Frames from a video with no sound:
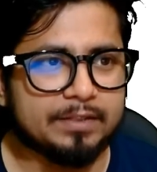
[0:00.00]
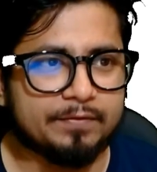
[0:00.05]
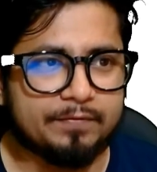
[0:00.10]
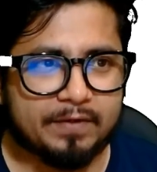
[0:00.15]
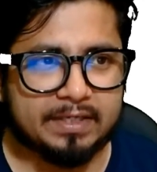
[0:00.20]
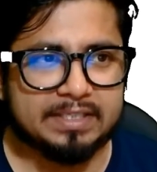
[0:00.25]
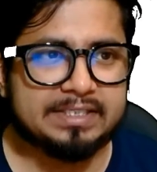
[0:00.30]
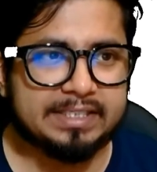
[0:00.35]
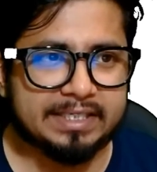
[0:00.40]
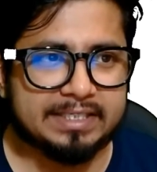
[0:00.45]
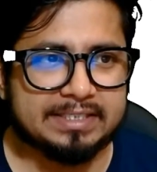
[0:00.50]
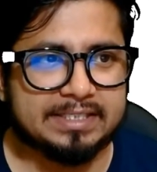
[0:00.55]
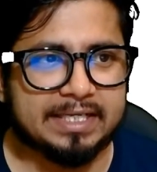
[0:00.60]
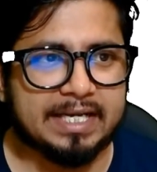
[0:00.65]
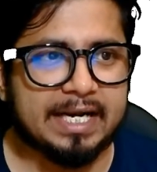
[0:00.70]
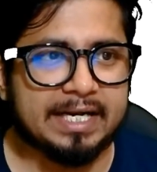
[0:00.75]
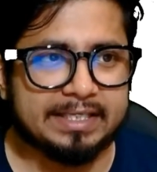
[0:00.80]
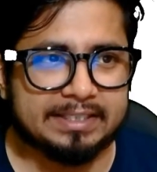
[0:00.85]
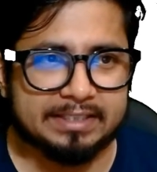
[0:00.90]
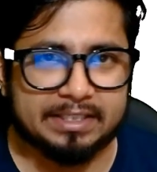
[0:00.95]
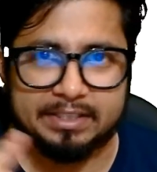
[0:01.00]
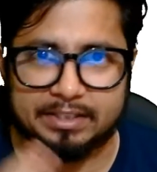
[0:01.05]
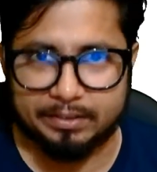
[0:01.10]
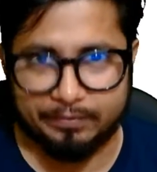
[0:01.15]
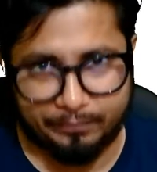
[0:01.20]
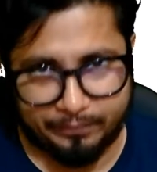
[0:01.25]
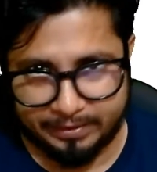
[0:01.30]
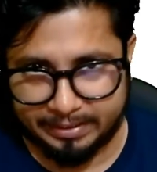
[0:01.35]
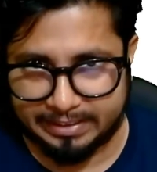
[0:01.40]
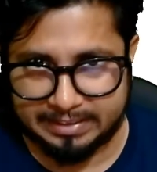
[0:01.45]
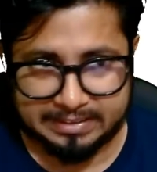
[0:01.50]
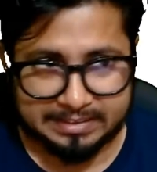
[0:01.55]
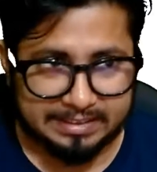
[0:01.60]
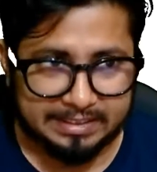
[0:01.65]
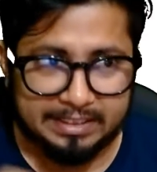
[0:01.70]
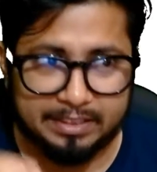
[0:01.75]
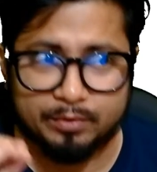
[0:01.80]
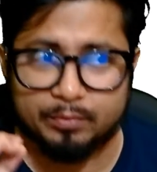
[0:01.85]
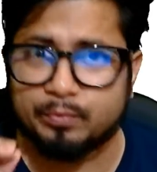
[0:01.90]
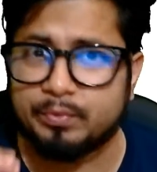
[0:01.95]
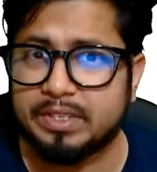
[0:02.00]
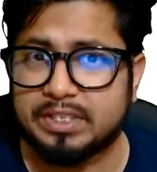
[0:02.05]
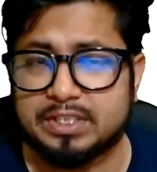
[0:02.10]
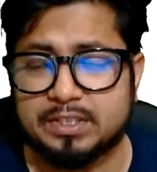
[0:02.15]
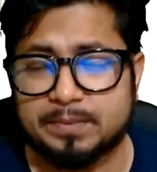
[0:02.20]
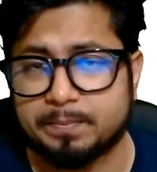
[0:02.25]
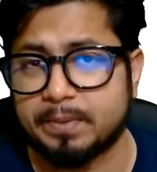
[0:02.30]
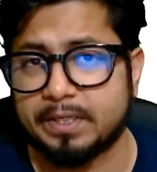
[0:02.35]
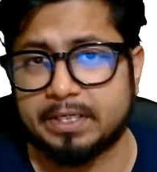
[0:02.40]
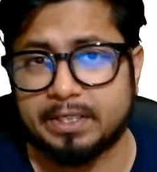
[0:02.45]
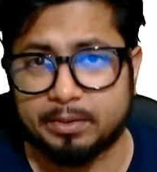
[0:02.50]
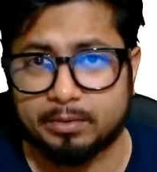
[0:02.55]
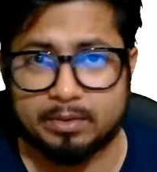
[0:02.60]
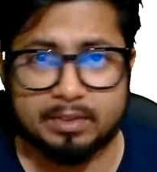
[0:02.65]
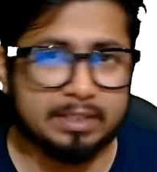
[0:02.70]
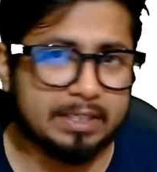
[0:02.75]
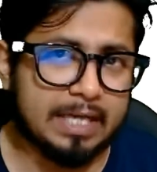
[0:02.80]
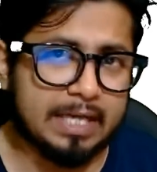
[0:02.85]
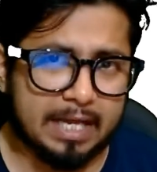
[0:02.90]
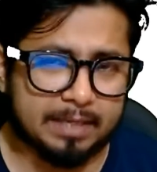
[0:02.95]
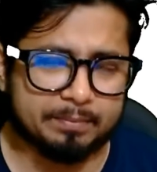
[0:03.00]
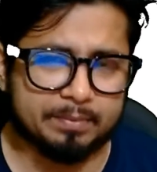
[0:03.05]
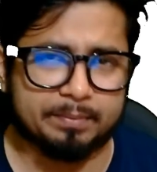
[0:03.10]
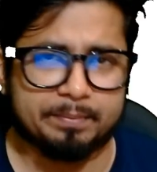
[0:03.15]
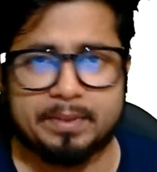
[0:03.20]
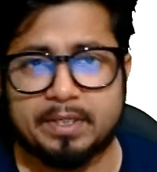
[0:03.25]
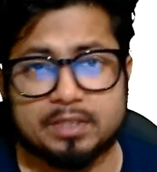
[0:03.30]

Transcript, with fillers: The first thing is regarding the difference in which particular carbon,